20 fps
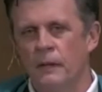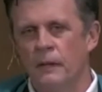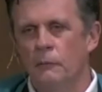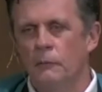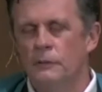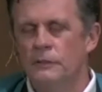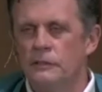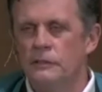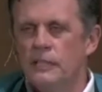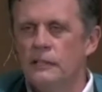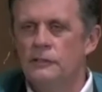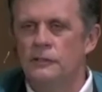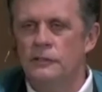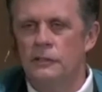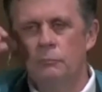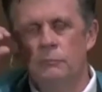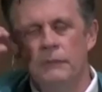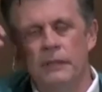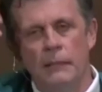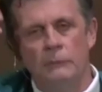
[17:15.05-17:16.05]
Because I think
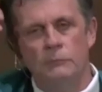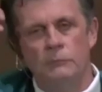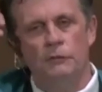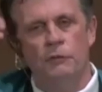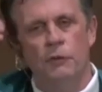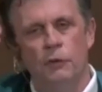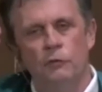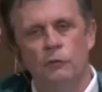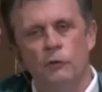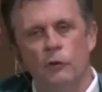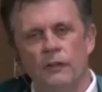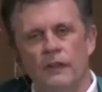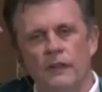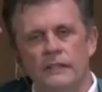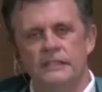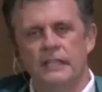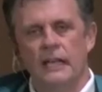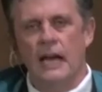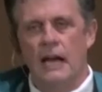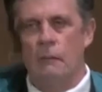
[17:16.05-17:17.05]
sometimes if you've got
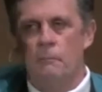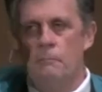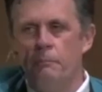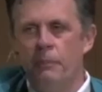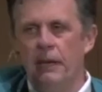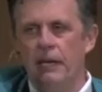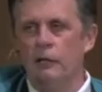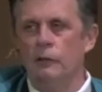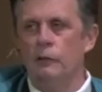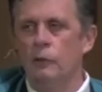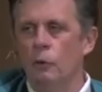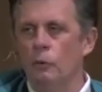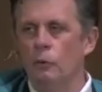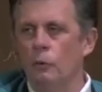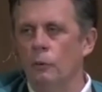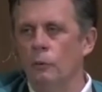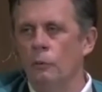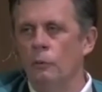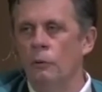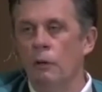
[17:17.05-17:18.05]
this bigger
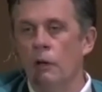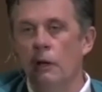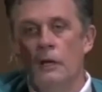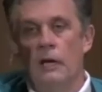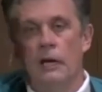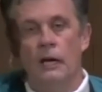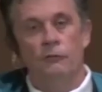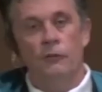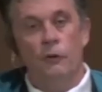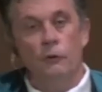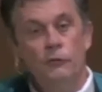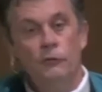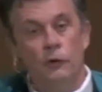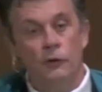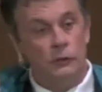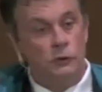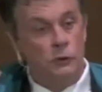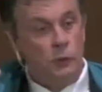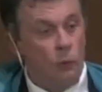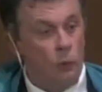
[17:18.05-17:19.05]
goal, if you've got
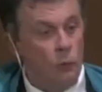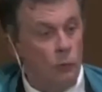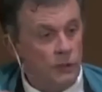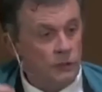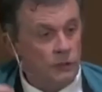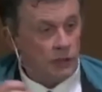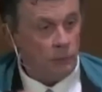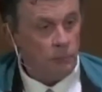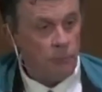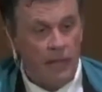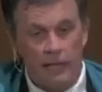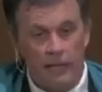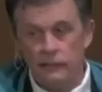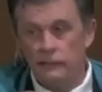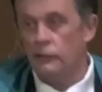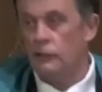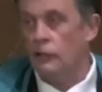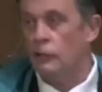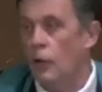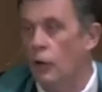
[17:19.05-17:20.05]
this goal that's
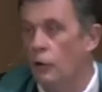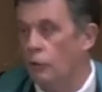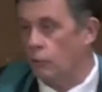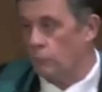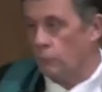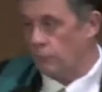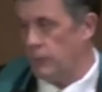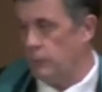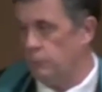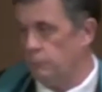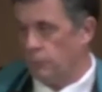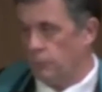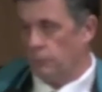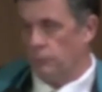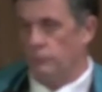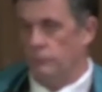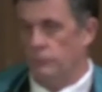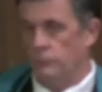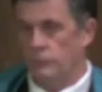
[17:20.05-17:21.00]
dependent on other people,